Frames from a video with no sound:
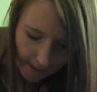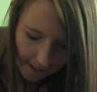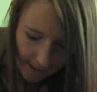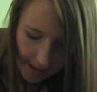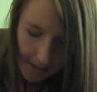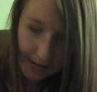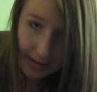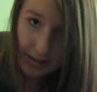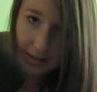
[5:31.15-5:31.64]

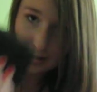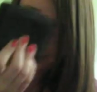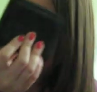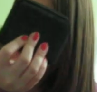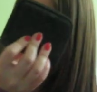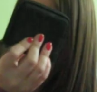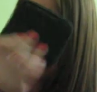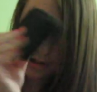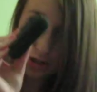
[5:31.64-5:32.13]
And this is
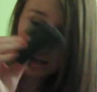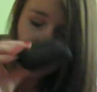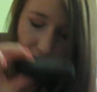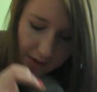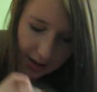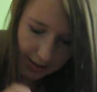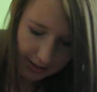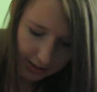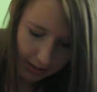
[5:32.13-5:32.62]
great for travel
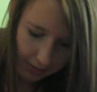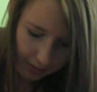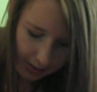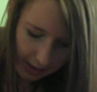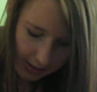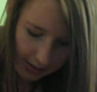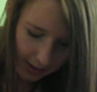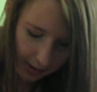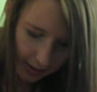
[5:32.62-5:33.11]
because it's really
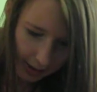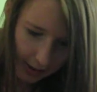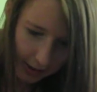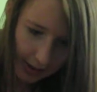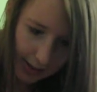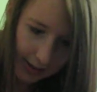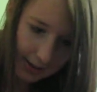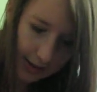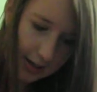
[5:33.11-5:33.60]
sturdy
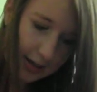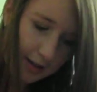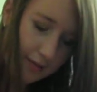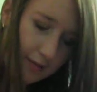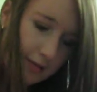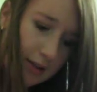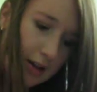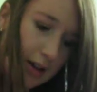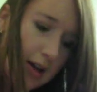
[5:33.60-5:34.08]
and stuff.
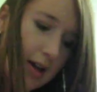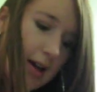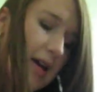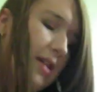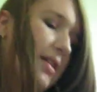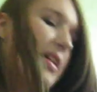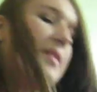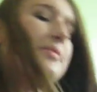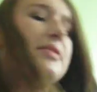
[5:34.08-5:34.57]

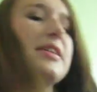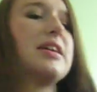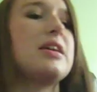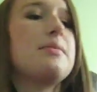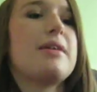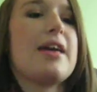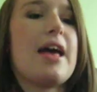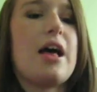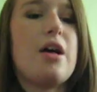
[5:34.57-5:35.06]
And I'm taking
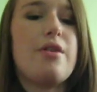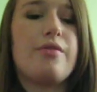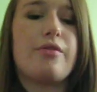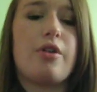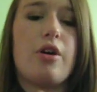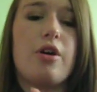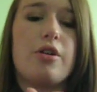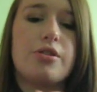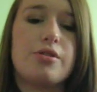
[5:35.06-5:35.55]
my e.l.f.
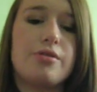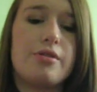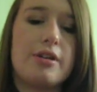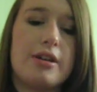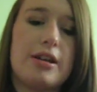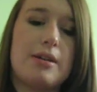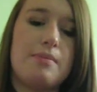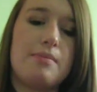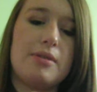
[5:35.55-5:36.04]

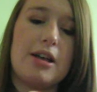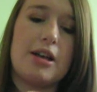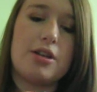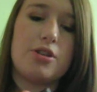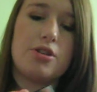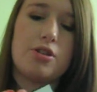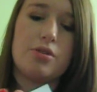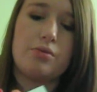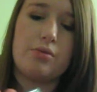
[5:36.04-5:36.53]
Contouring and
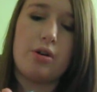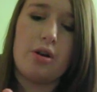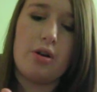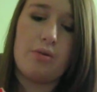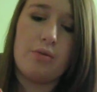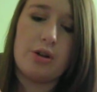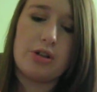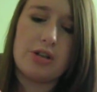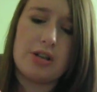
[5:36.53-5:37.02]
Blush
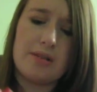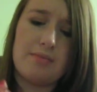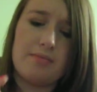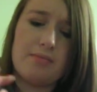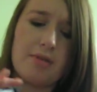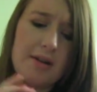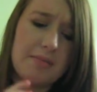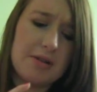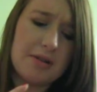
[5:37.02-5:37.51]
Duo, which I
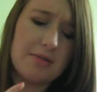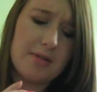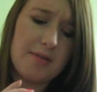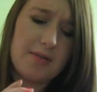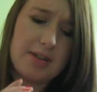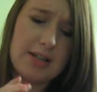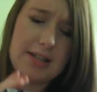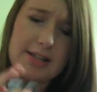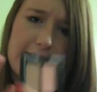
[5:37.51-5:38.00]
probably don't
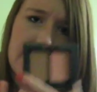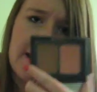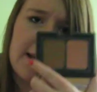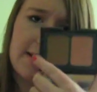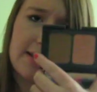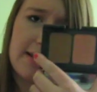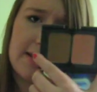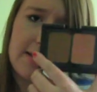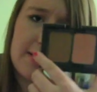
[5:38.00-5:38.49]
even need to take
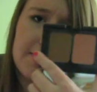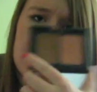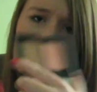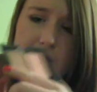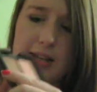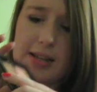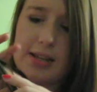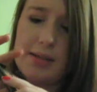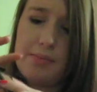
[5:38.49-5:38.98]
this, but it's
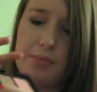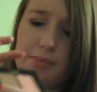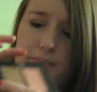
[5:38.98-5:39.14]
just a